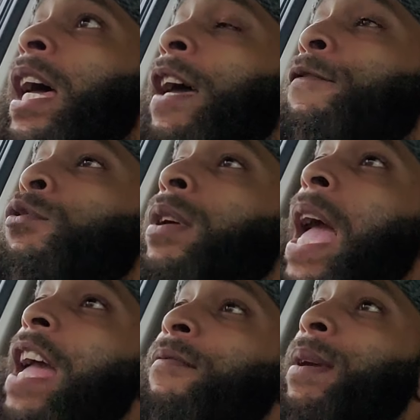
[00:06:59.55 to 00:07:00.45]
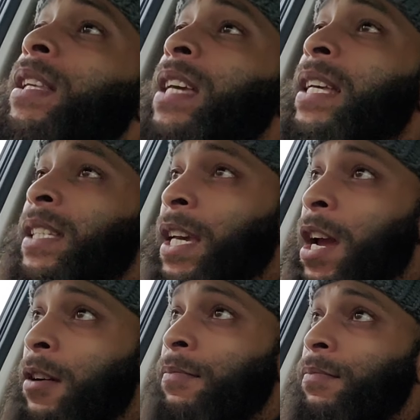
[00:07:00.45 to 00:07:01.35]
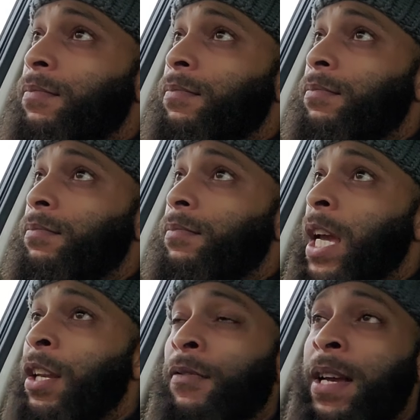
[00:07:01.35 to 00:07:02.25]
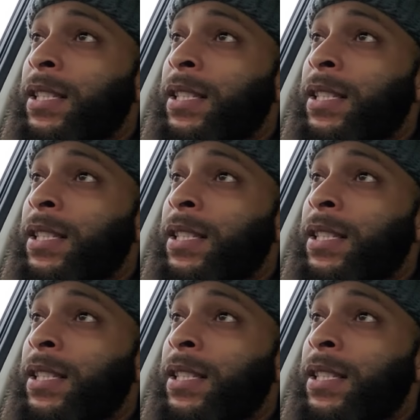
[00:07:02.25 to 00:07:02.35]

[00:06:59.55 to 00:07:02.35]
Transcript: If you gave me Jason Garrett and the rest